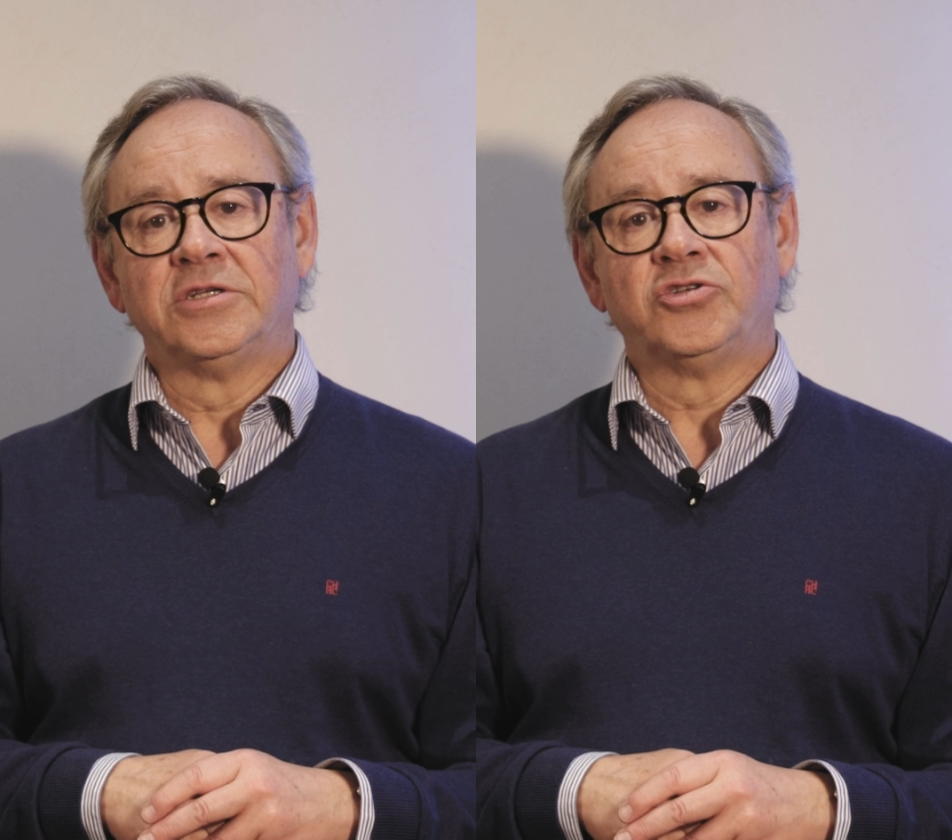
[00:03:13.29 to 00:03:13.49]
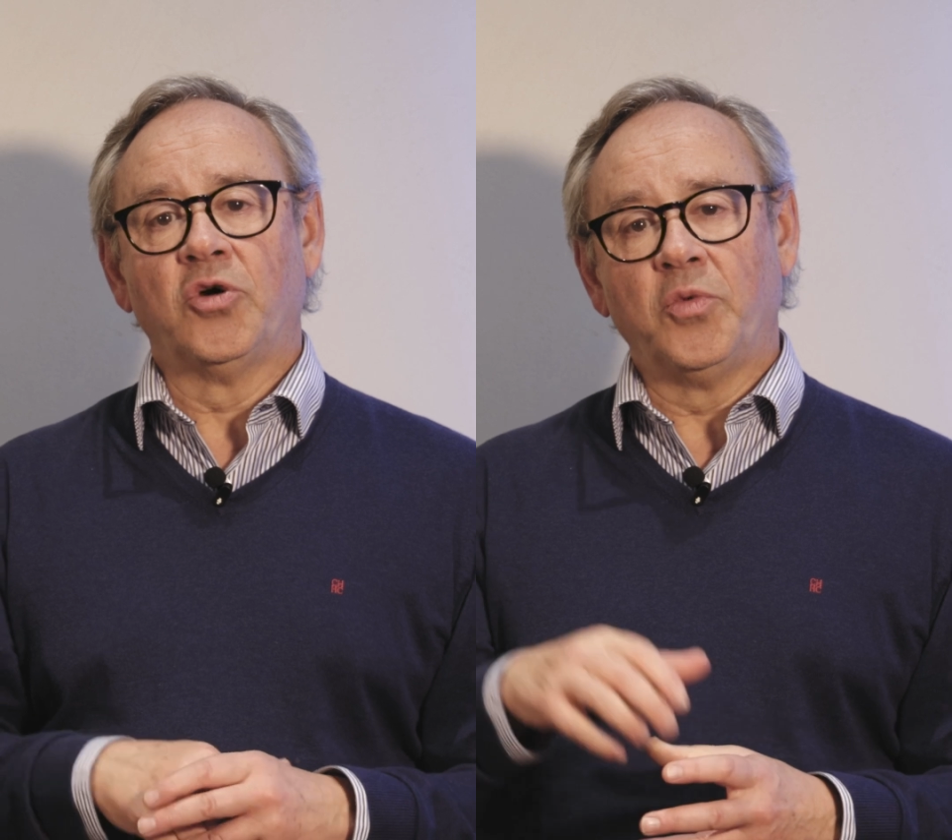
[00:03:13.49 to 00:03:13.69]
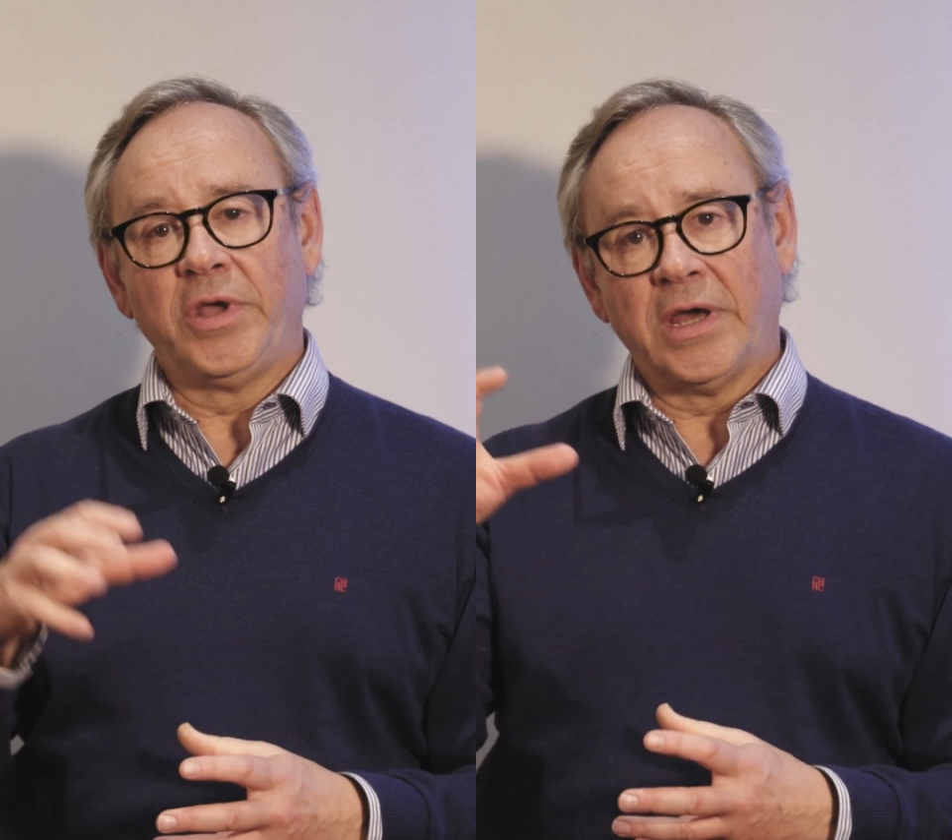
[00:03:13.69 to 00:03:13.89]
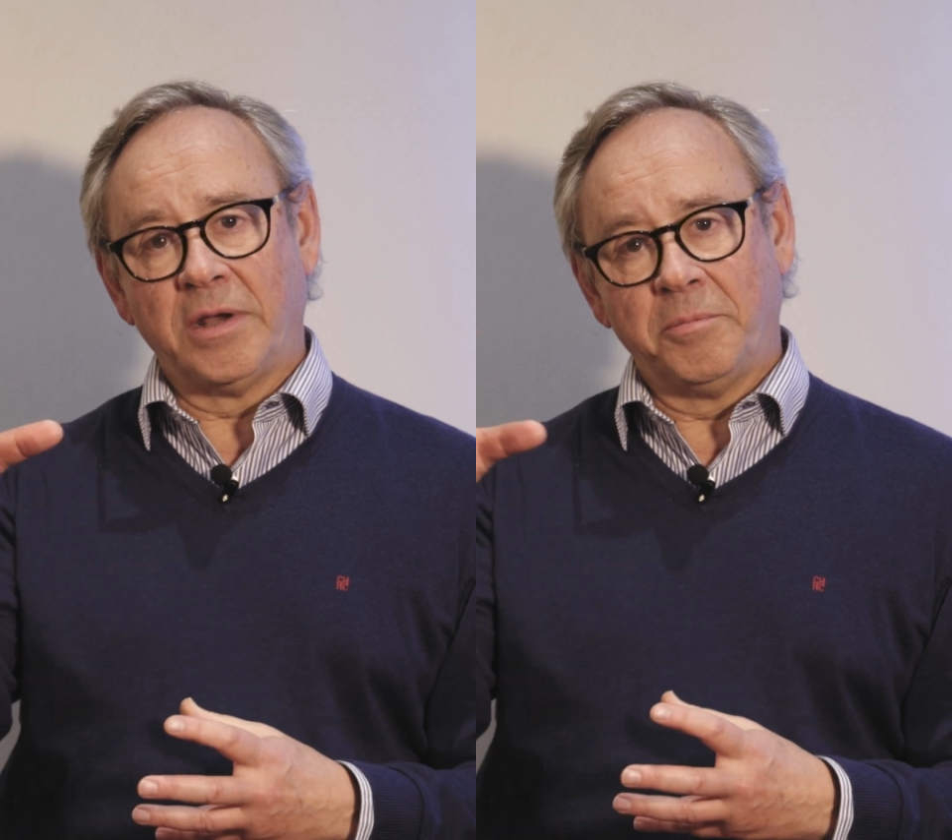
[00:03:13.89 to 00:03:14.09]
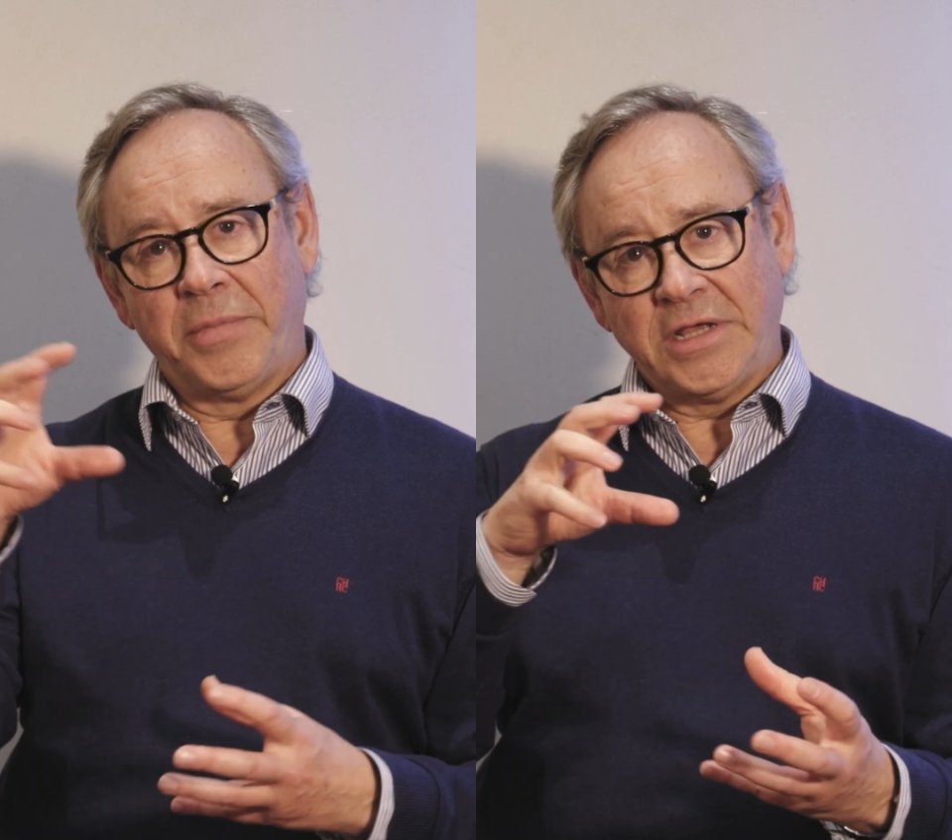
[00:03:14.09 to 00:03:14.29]
So we
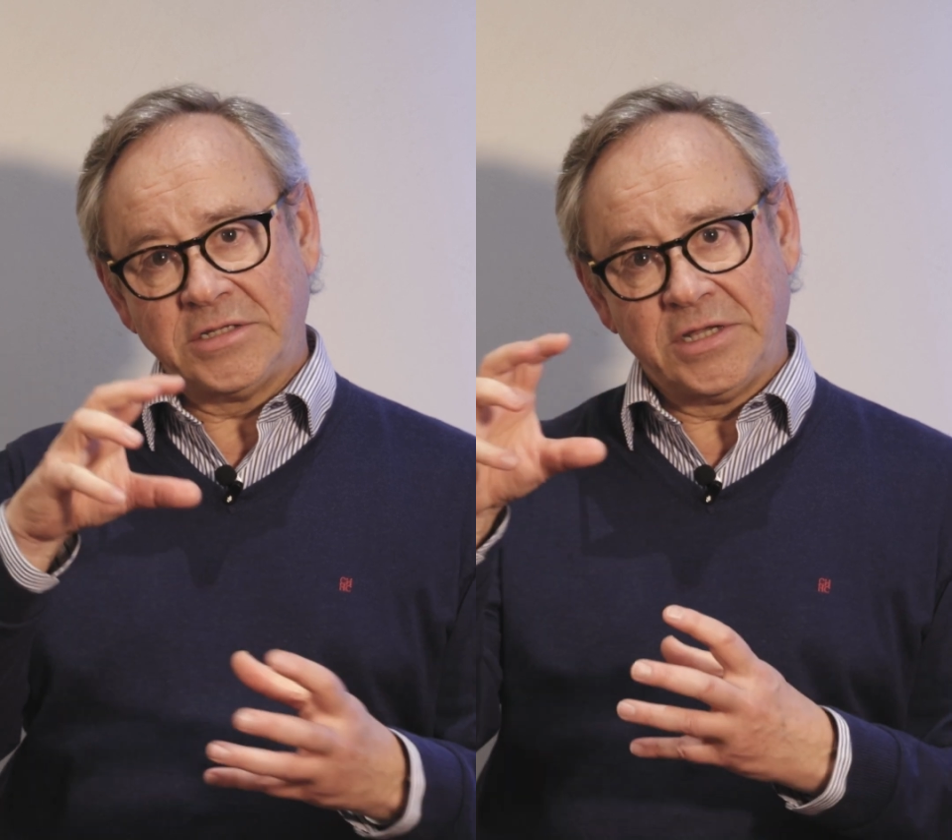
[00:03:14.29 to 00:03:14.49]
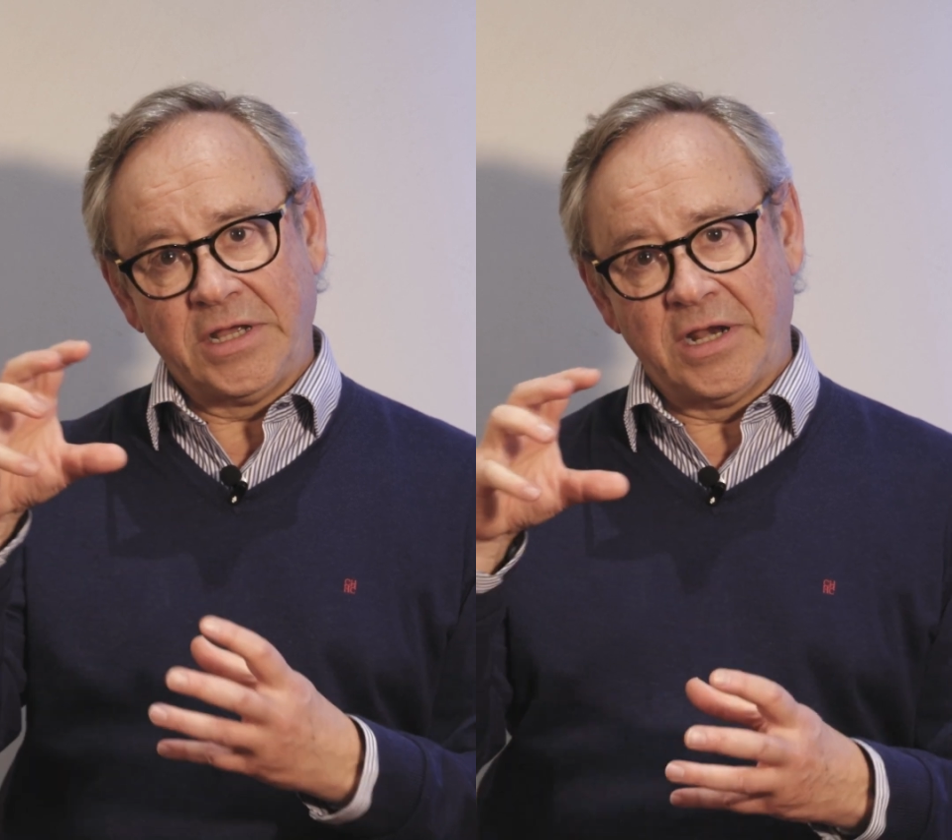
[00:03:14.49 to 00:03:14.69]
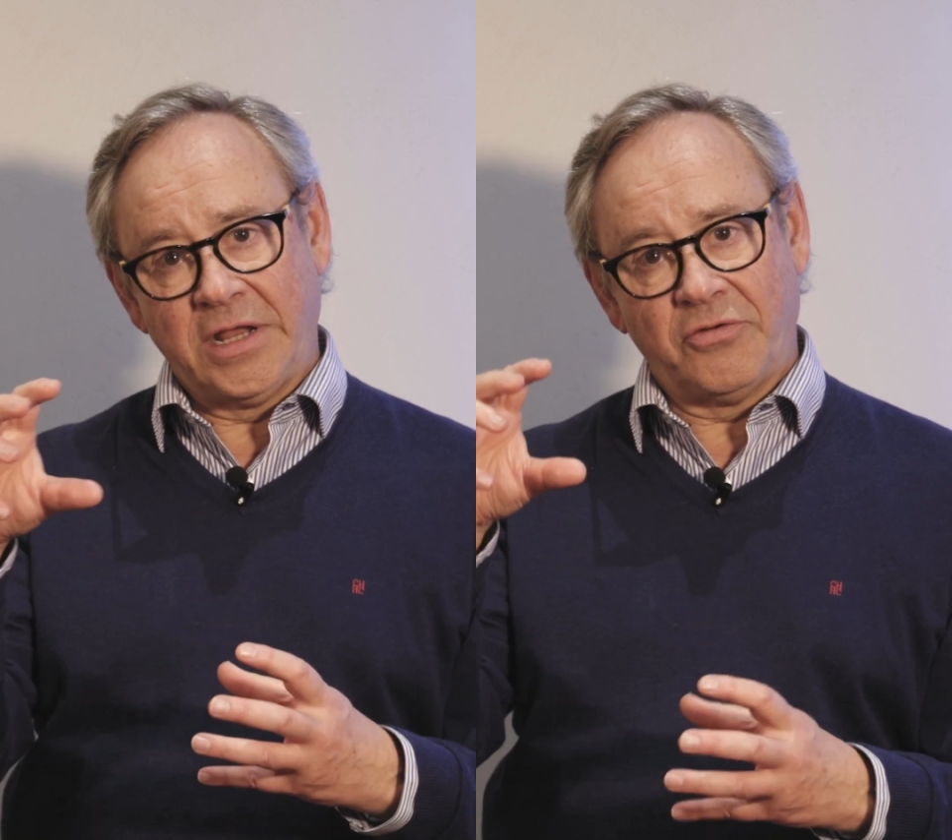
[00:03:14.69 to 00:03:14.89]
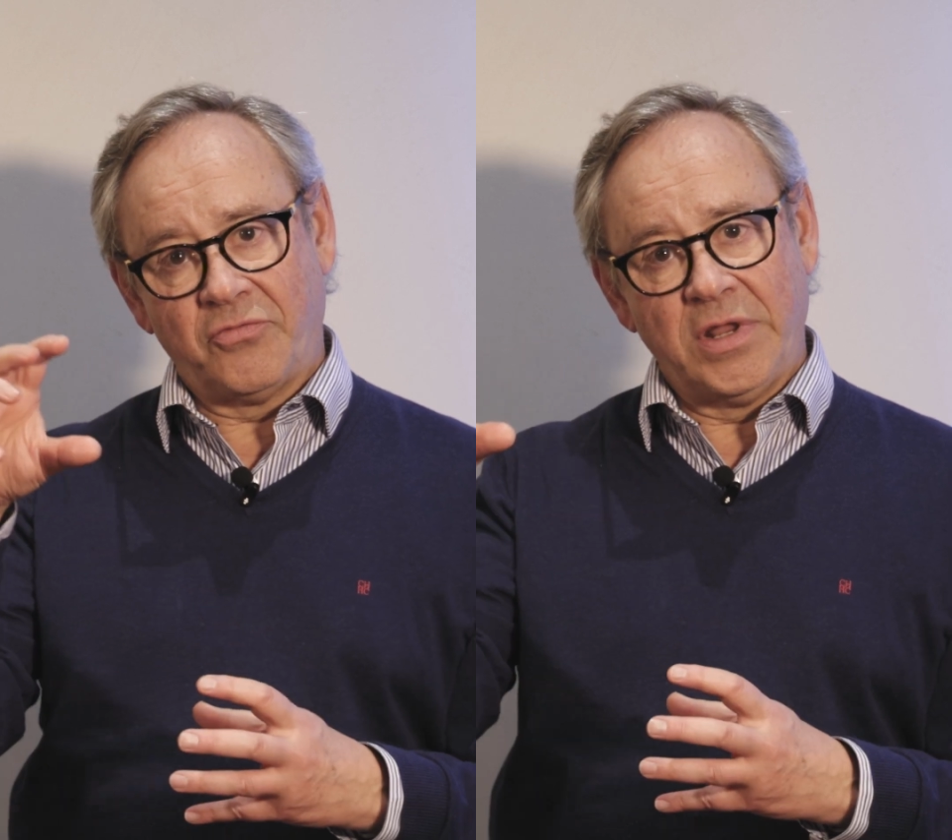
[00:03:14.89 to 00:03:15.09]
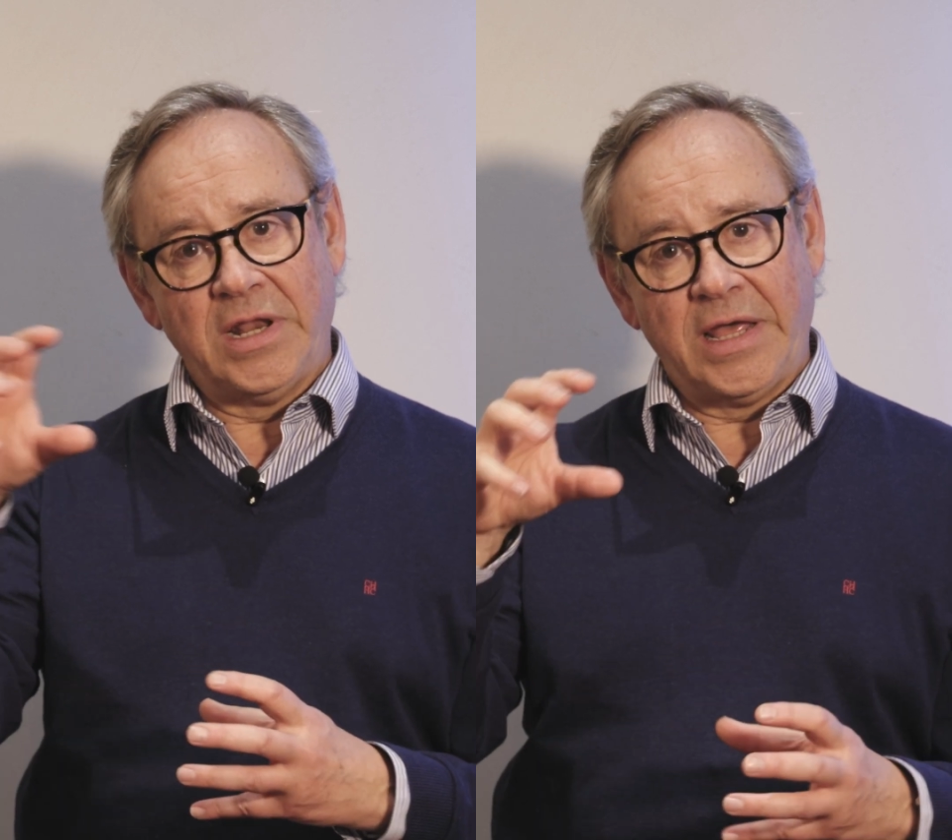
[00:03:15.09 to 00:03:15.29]
can basically
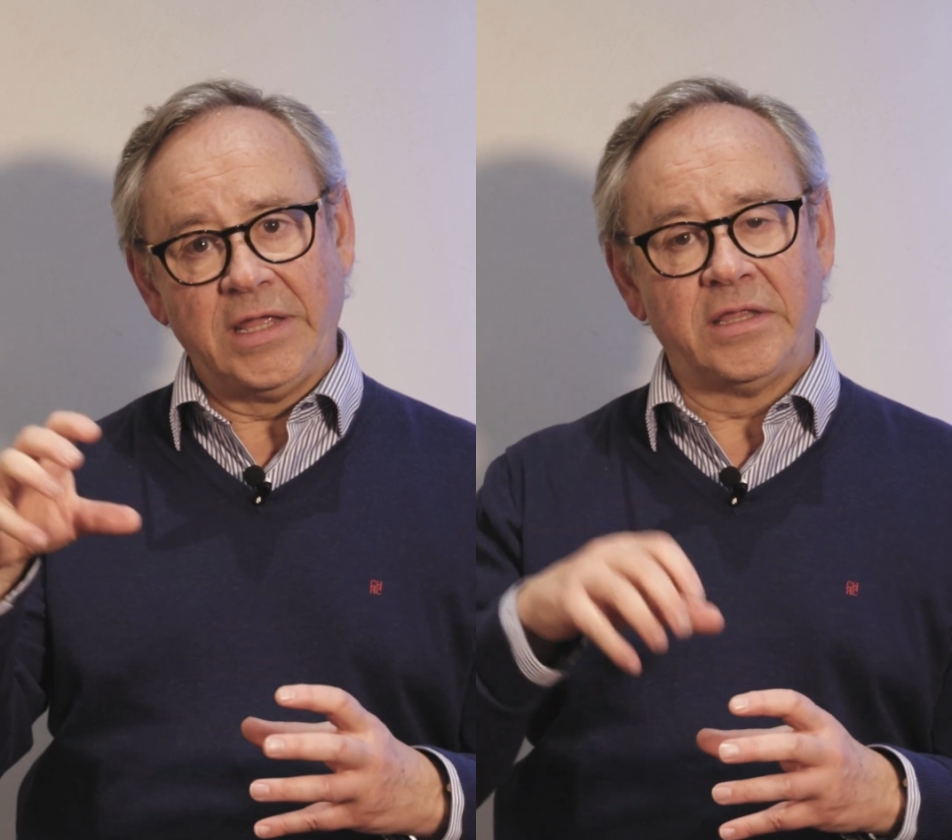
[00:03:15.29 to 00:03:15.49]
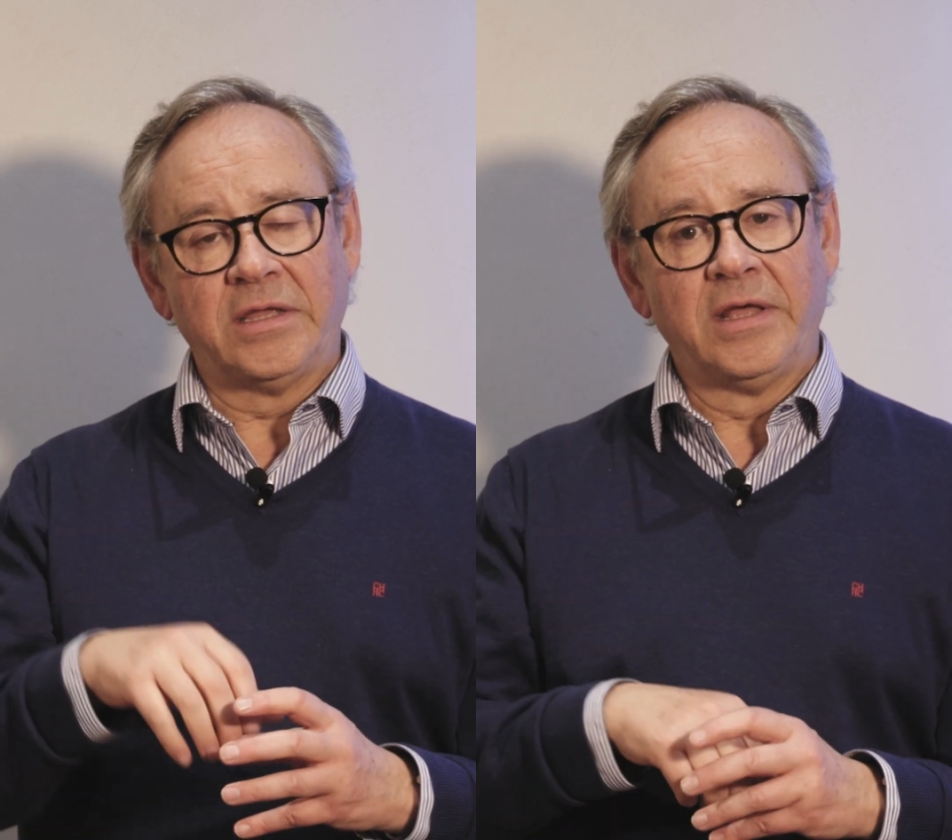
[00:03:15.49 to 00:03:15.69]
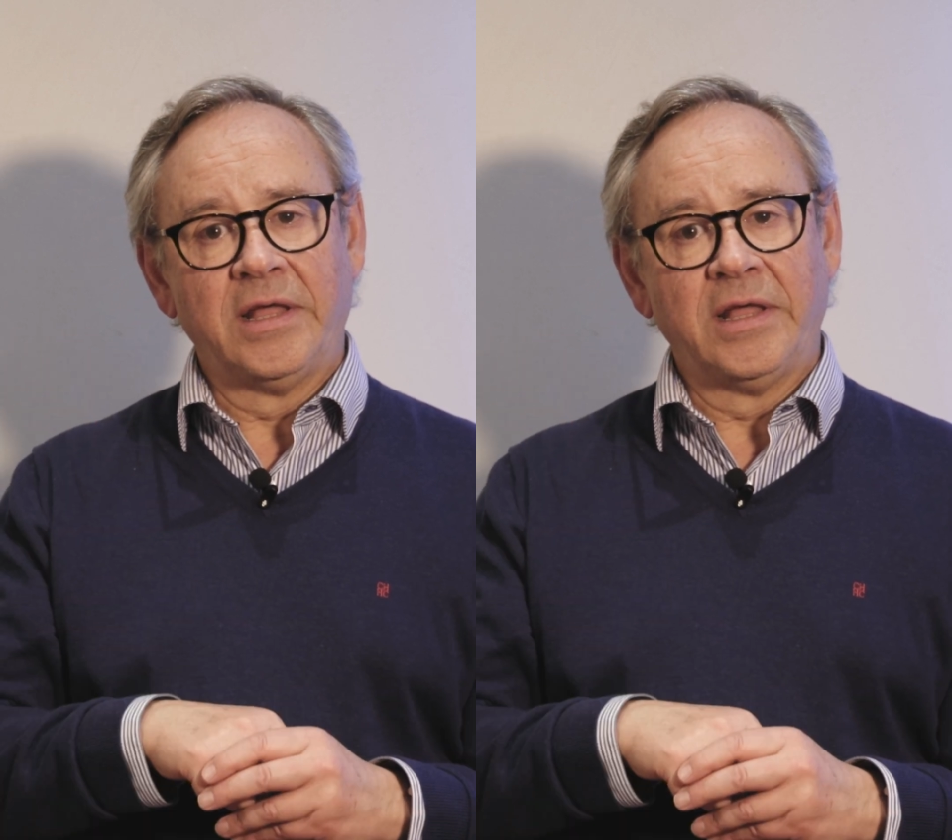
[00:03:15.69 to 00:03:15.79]
relate